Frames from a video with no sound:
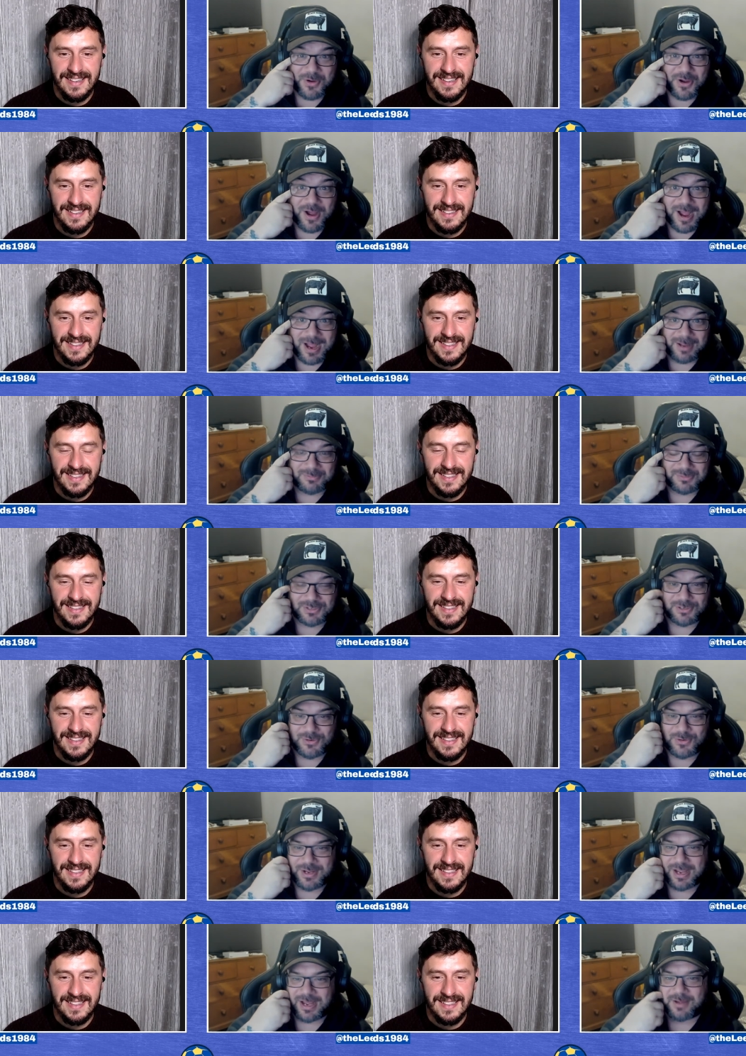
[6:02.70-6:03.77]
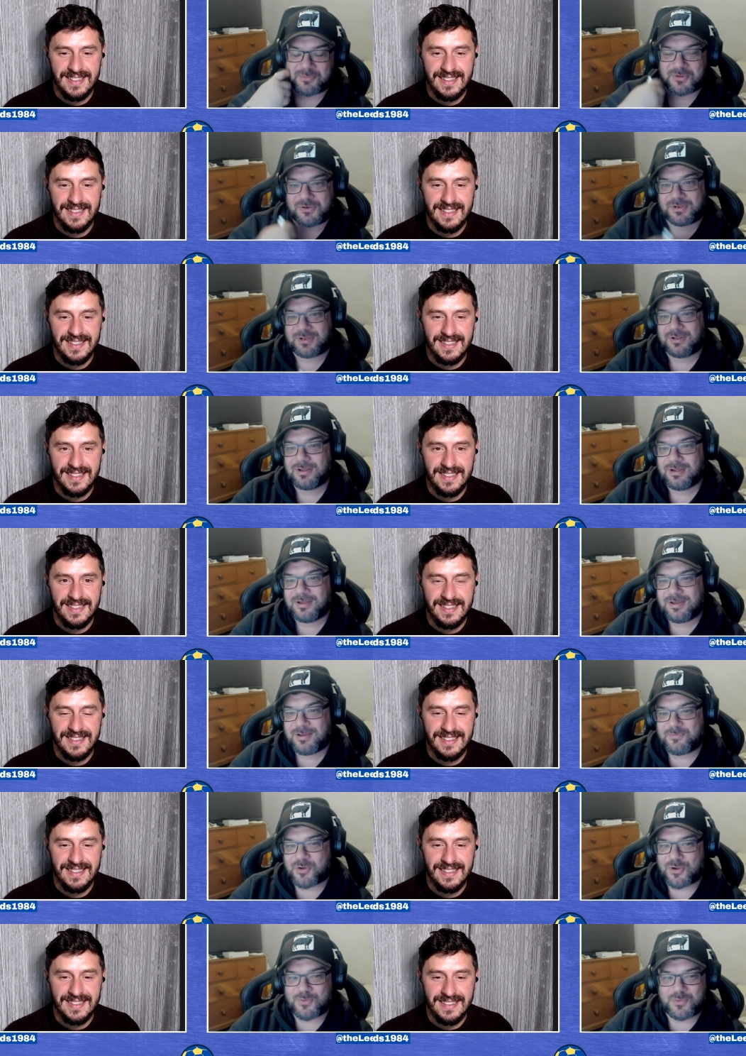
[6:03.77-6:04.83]
Speaker 1: we got absolutely hammered
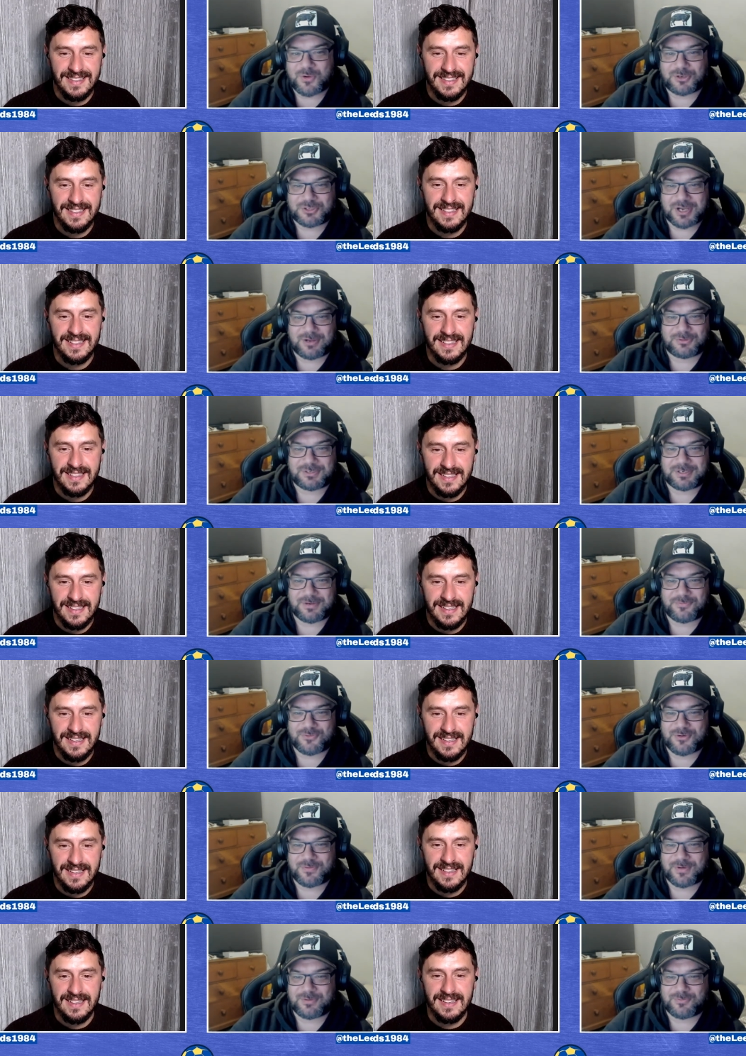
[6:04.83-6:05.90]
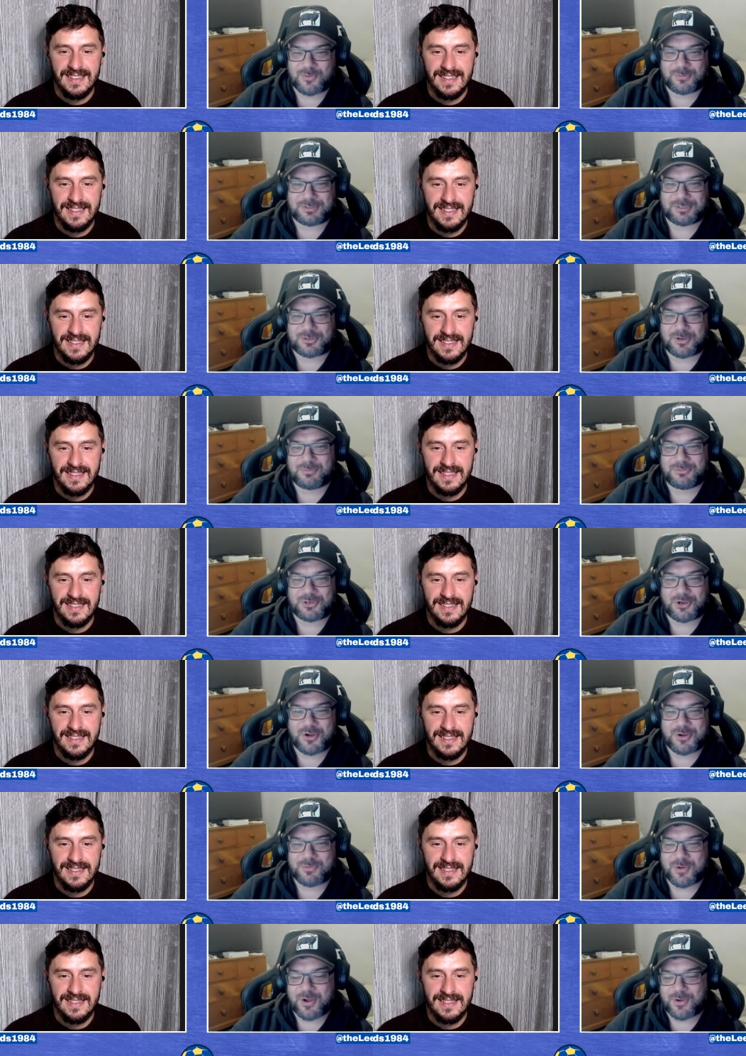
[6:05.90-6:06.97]
by by Chelsea for all the way? What was it? Tom
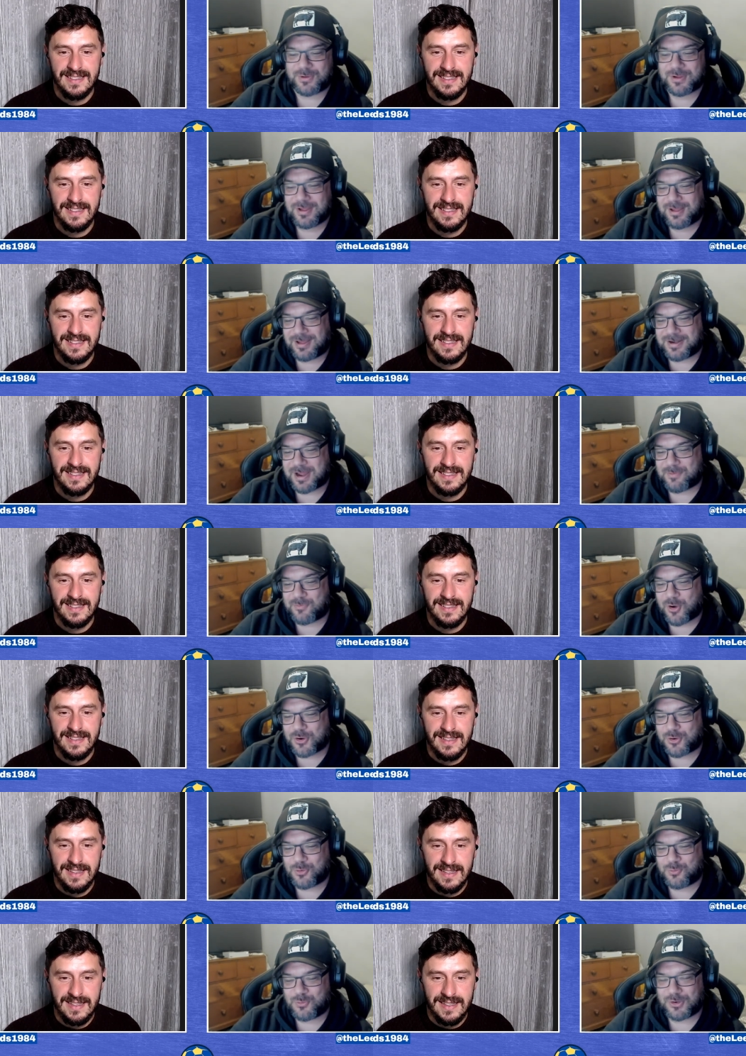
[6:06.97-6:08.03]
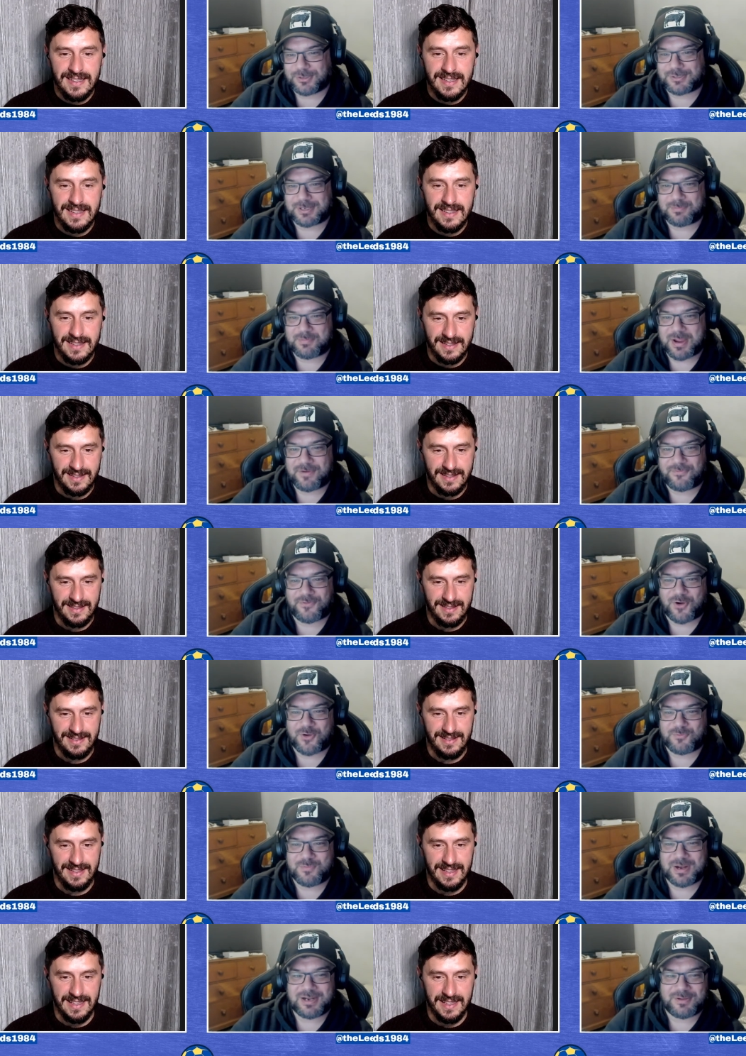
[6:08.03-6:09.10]
Taiwo and that Michael Woods. They paid
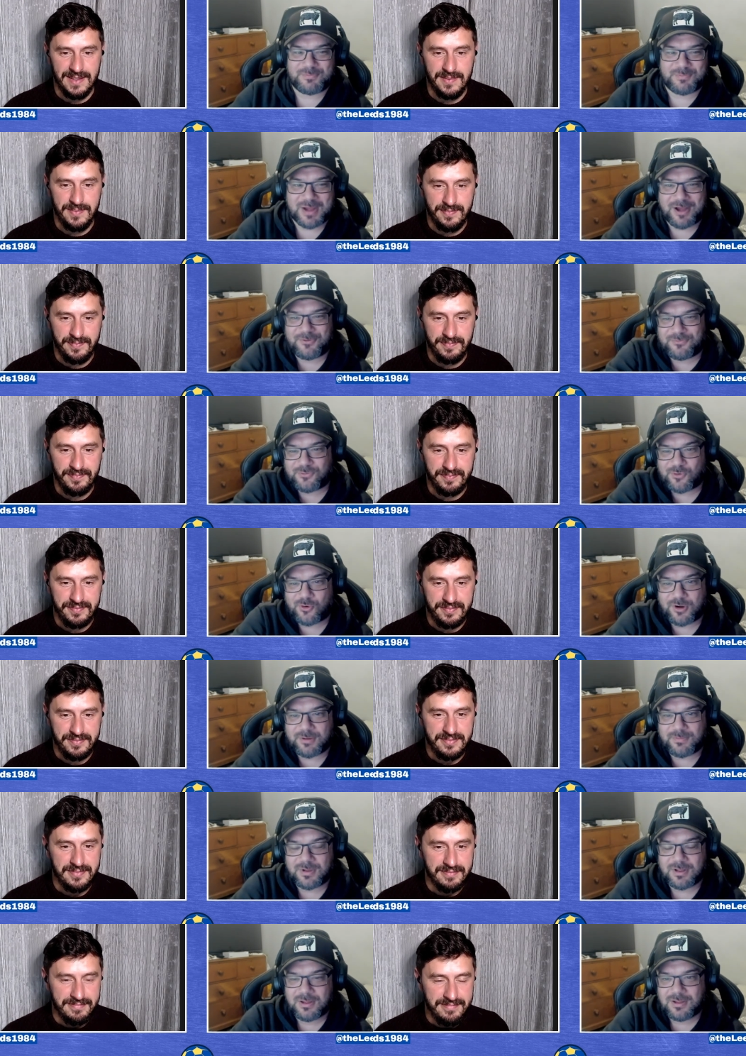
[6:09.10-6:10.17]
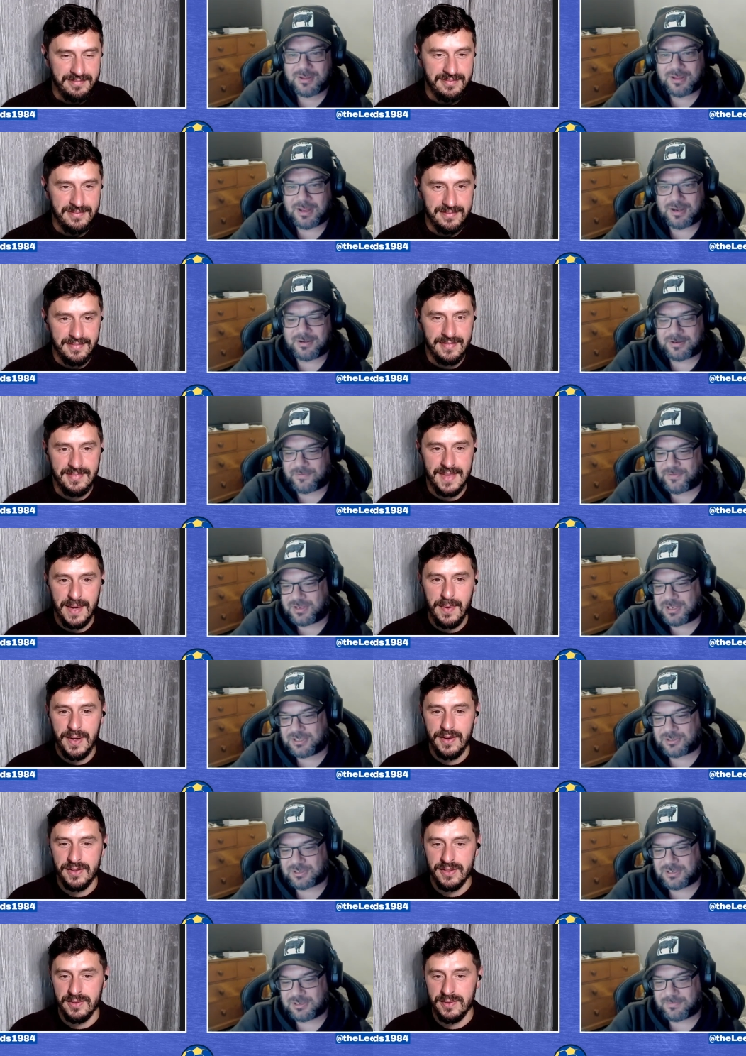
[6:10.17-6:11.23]
five million yeah. pound for him, and I think they went
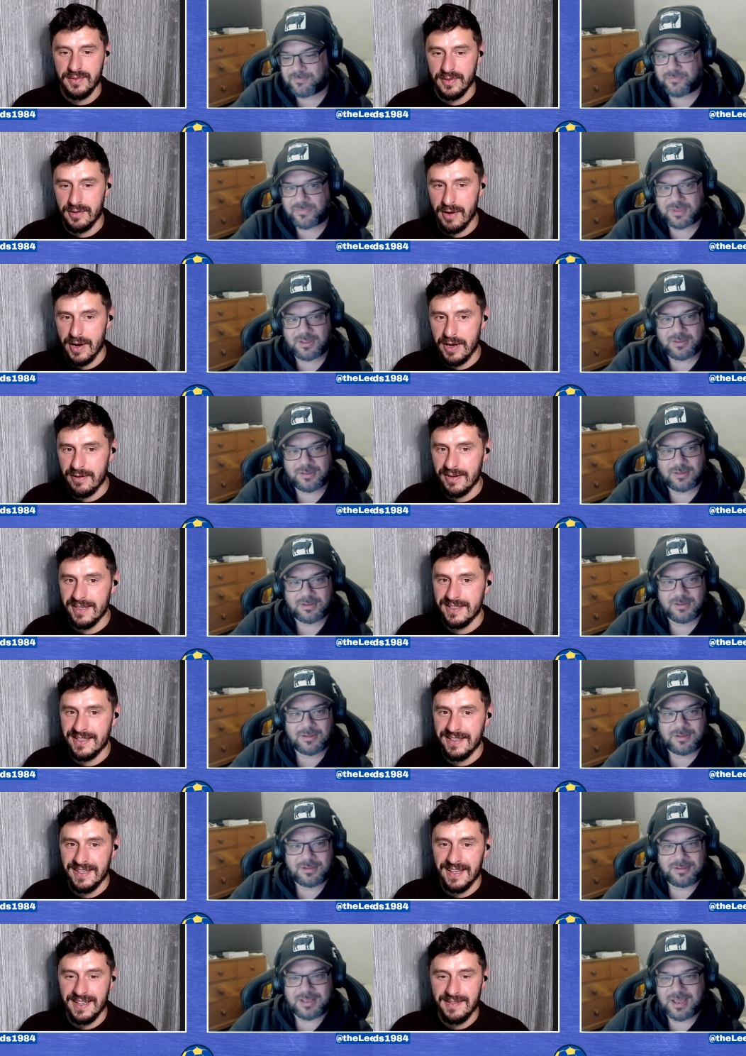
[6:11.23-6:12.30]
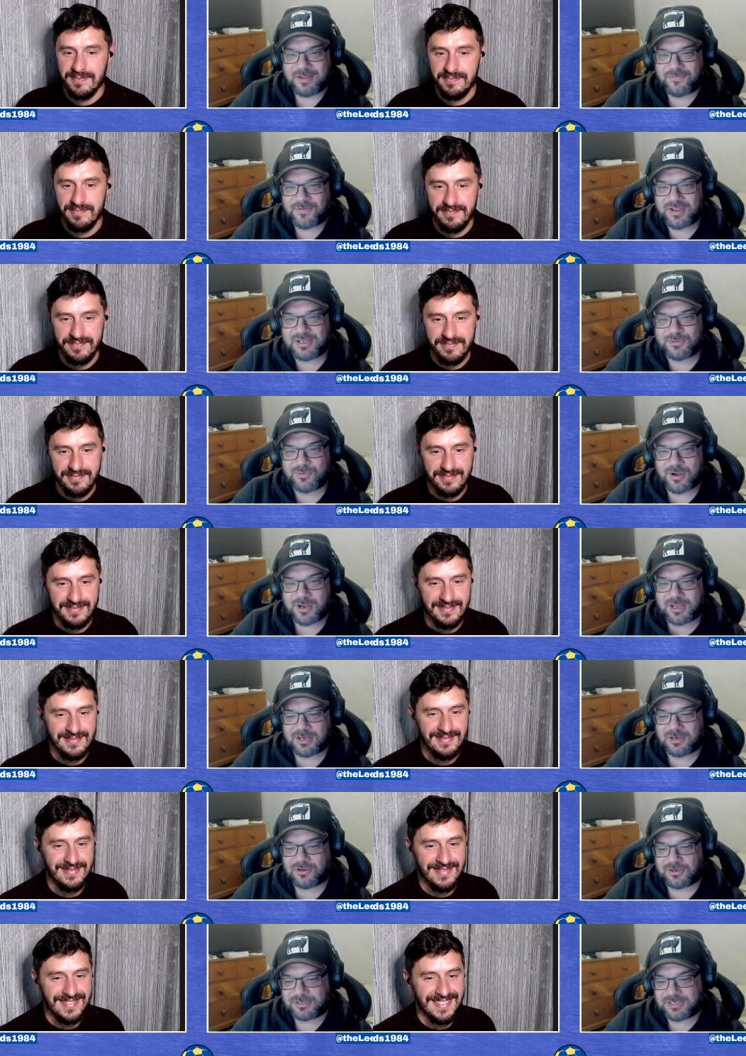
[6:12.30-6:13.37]
on to great careers, didn't they? Yeah, I think he's working
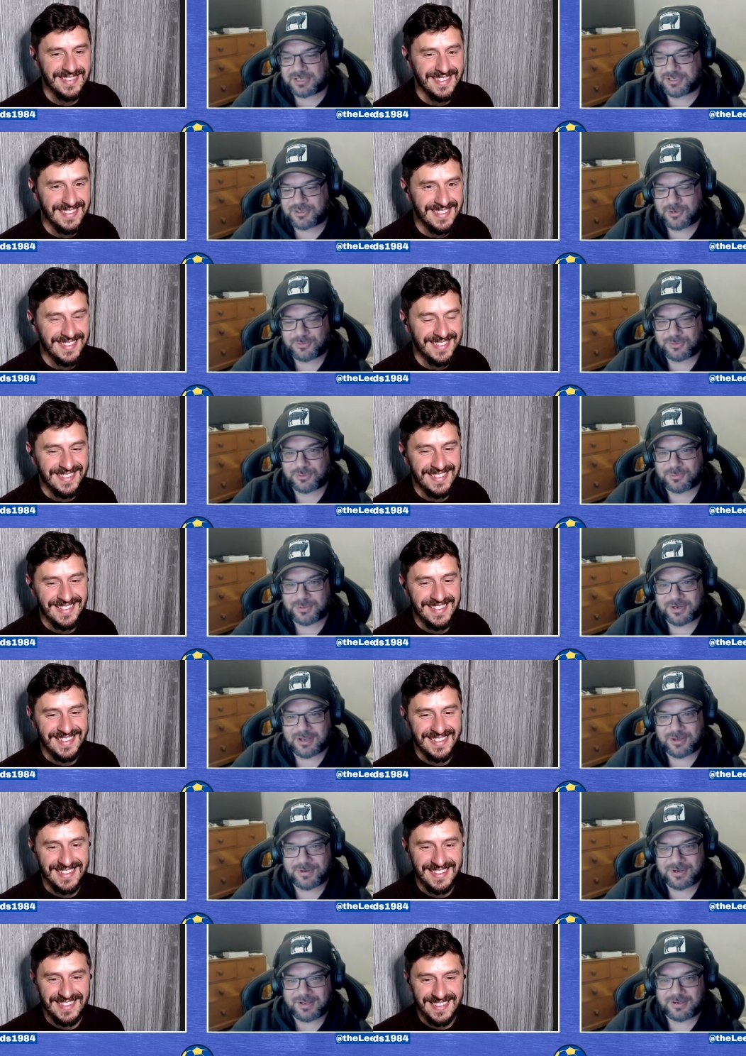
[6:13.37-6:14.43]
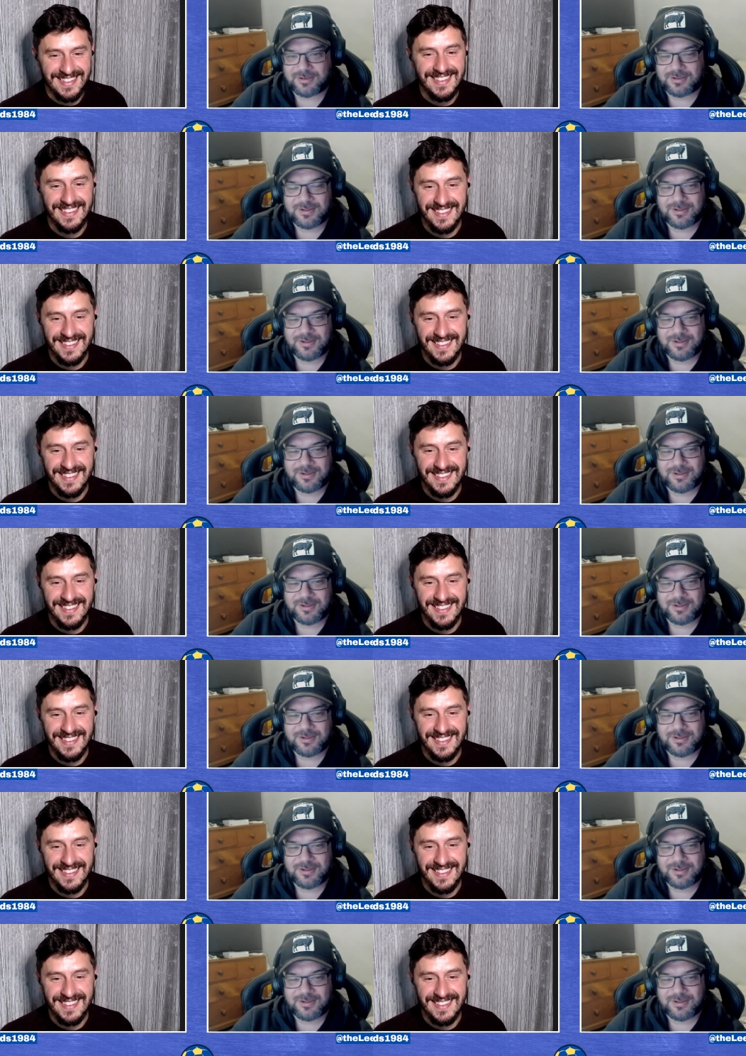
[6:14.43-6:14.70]
in like Tesco or something now, isn't he?